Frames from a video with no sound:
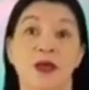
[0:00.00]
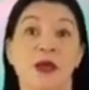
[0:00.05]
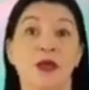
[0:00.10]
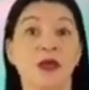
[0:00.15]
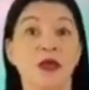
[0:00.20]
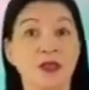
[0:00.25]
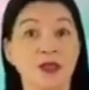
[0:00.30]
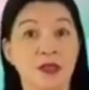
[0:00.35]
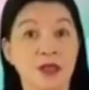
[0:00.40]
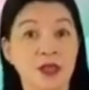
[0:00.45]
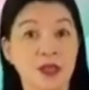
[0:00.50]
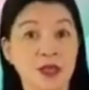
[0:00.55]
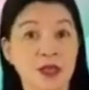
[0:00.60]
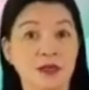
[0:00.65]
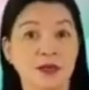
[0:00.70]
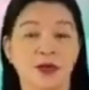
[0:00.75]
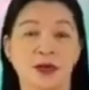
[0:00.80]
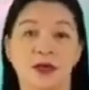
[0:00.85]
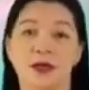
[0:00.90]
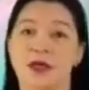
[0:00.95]
And
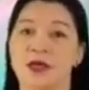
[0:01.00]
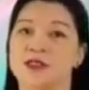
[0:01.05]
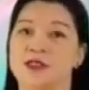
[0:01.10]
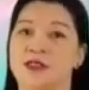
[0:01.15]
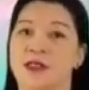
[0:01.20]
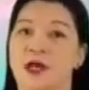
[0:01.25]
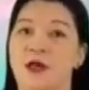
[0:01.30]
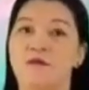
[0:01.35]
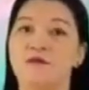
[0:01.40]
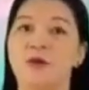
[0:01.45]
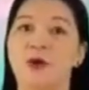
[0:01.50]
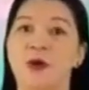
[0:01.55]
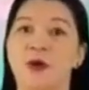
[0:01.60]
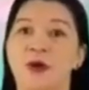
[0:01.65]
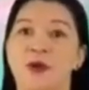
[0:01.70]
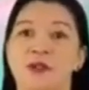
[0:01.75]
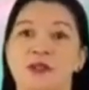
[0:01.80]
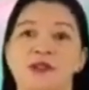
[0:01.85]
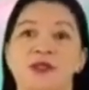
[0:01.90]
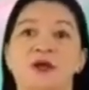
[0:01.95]
here are
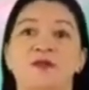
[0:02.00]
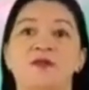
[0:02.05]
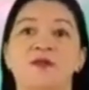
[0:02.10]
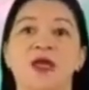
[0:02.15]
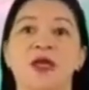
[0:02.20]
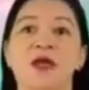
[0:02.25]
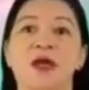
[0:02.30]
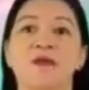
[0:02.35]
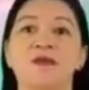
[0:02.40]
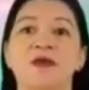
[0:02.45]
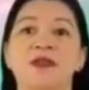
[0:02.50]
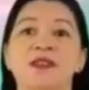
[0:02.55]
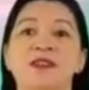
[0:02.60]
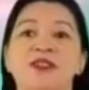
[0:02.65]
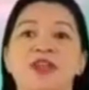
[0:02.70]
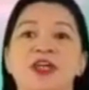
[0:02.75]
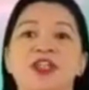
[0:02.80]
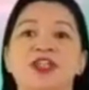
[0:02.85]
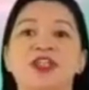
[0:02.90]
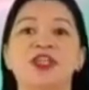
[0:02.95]
examples of dynamic
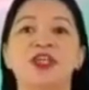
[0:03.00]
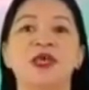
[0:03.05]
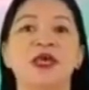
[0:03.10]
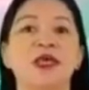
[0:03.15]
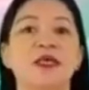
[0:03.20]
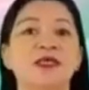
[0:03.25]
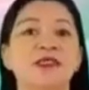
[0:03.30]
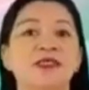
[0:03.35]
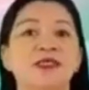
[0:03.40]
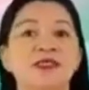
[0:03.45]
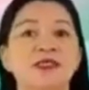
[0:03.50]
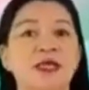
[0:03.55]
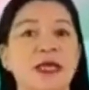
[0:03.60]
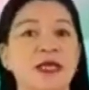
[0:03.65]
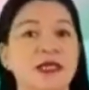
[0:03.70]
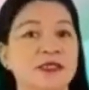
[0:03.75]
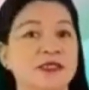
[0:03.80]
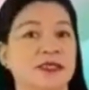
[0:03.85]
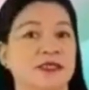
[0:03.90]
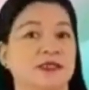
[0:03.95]
stretching
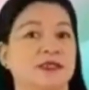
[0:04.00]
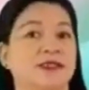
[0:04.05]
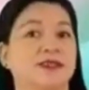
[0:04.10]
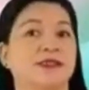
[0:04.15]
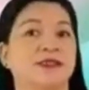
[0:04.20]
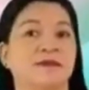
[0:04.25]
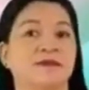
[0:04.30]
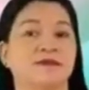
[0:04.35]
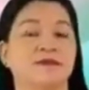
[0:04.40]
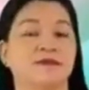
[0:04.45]
exercises.